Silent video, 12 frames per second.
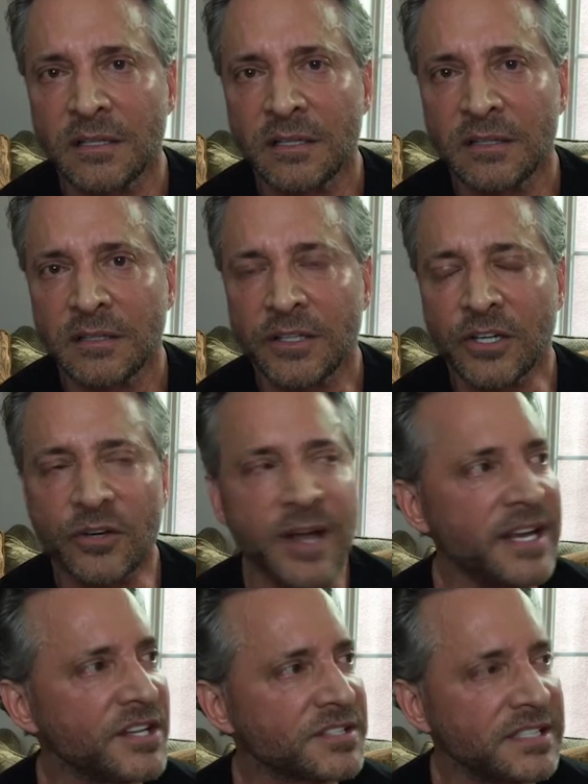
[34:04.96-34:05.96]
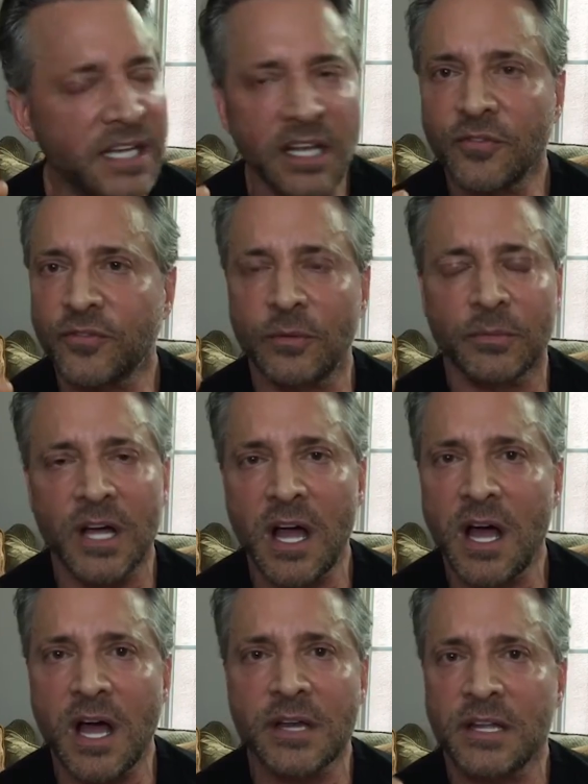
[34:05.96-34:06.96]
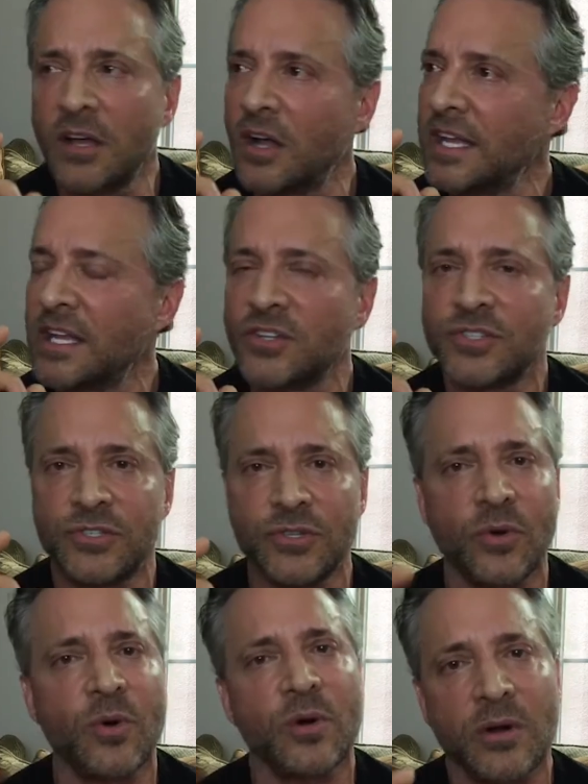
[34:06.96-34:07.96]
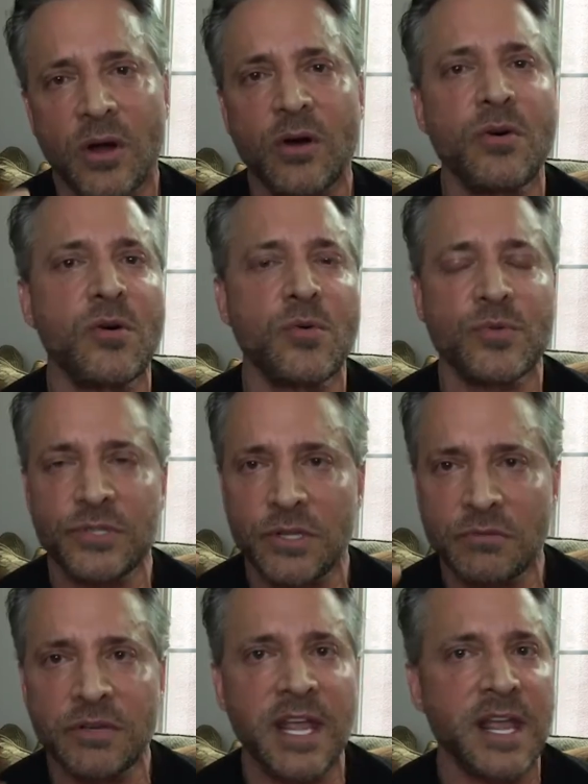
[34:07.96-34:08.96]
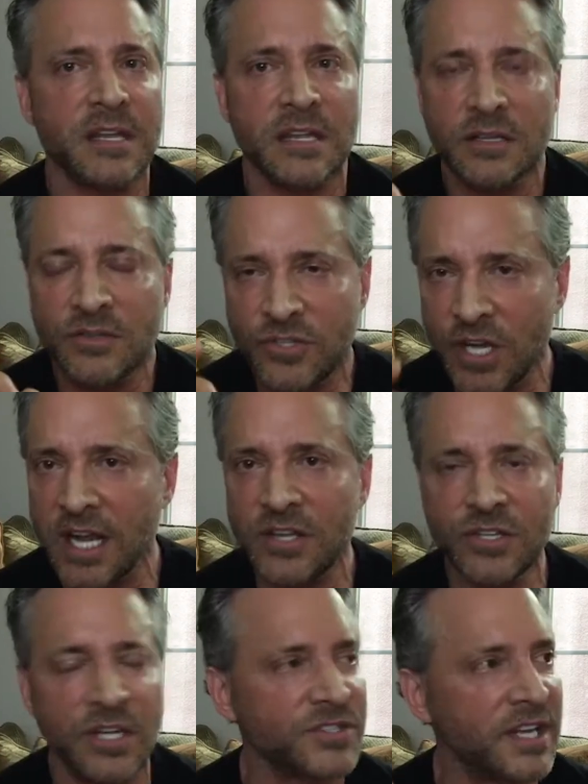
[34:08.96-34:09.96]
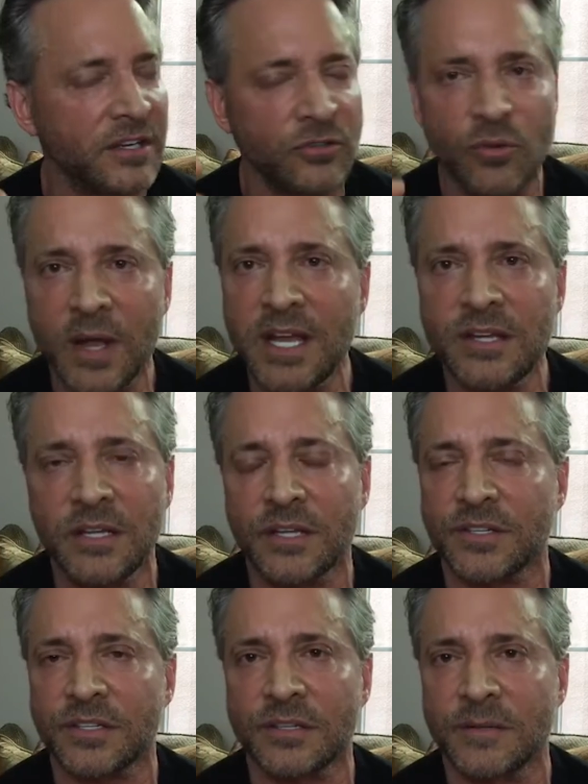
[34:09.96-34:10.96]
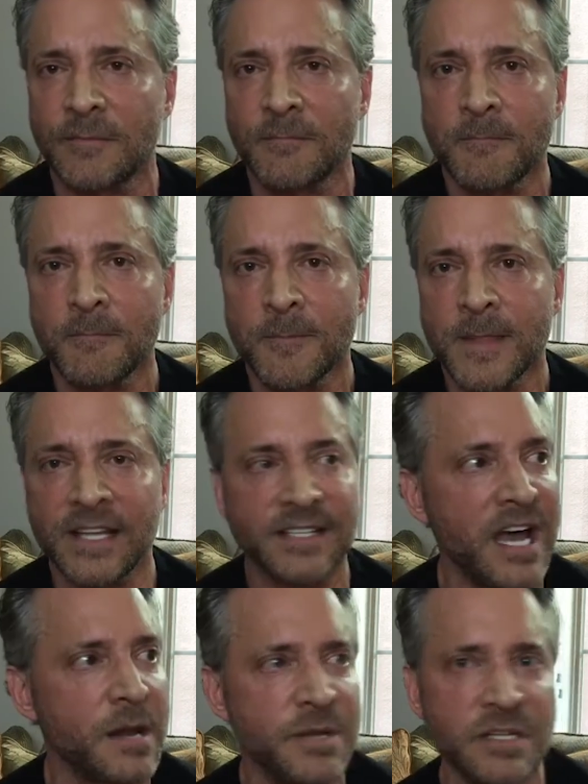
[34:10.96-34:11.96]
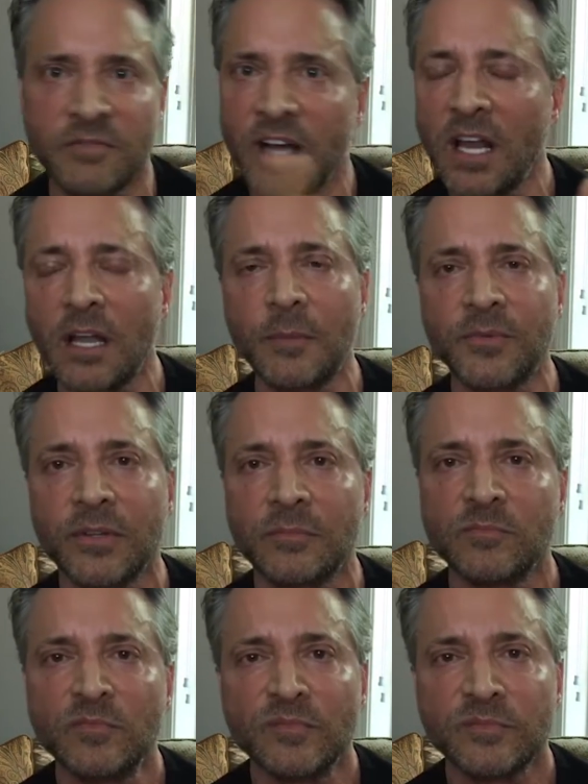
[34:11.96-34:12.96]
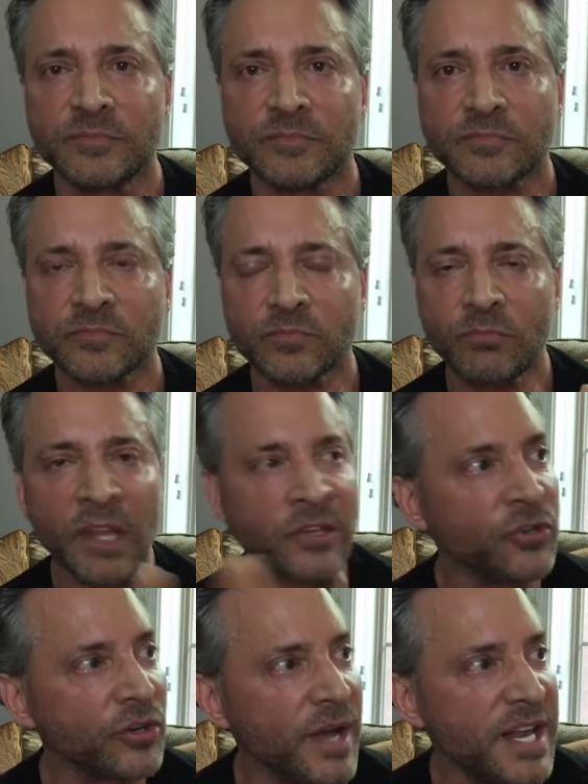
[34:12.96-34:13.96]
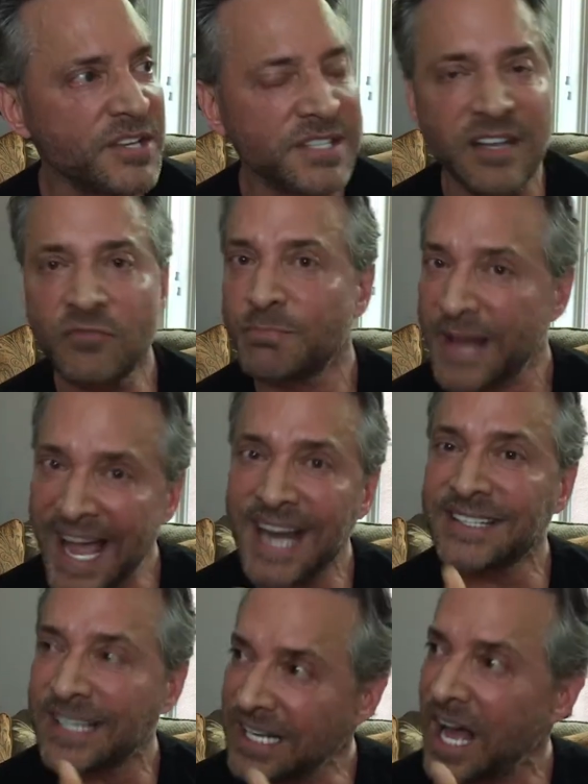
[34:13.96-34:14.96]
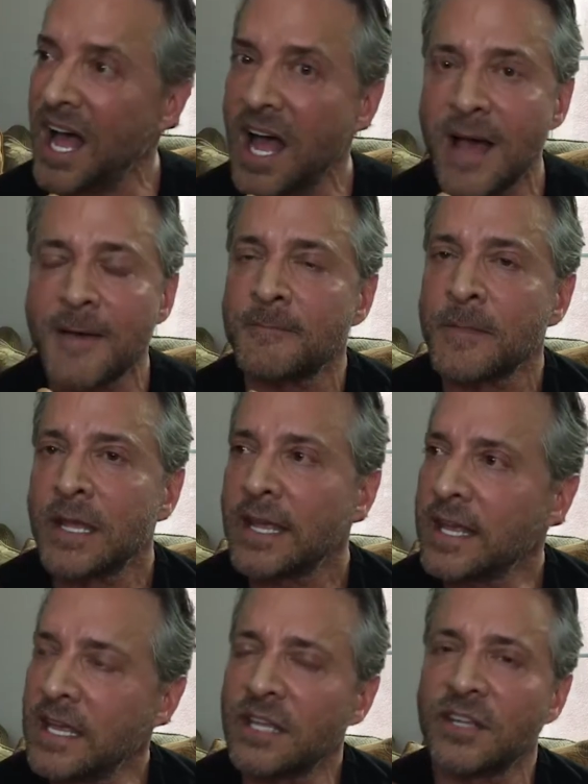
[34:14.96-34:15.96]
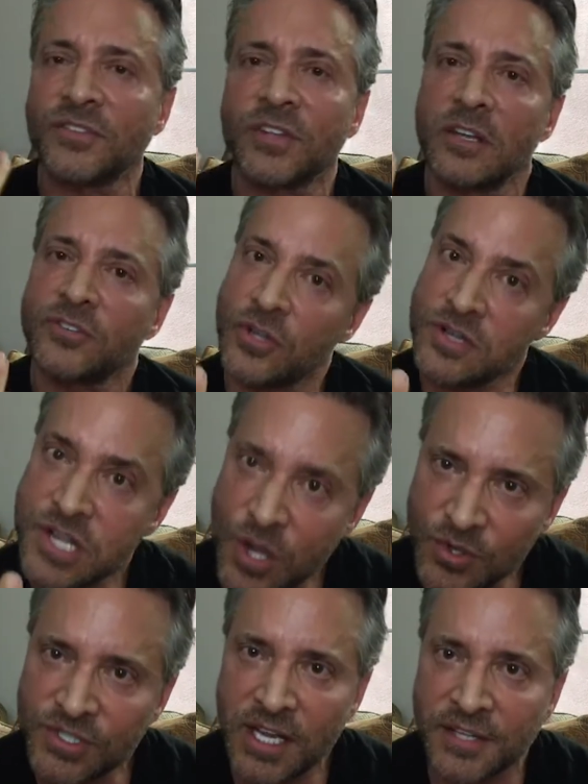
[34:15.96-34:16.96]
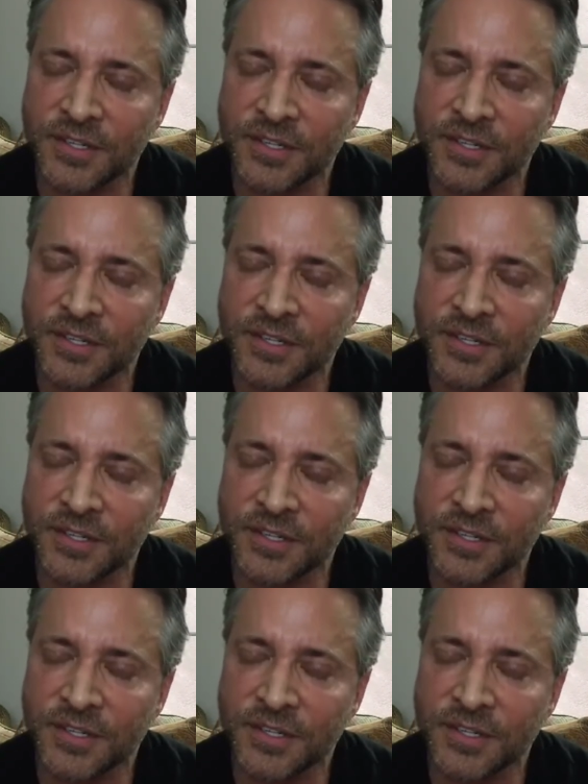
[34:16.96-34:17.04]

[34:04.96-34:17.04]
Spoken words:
Your greatest gift from God is your own unique genius and greatness. It's got to be developed. Your greatest gift back to God is to use it.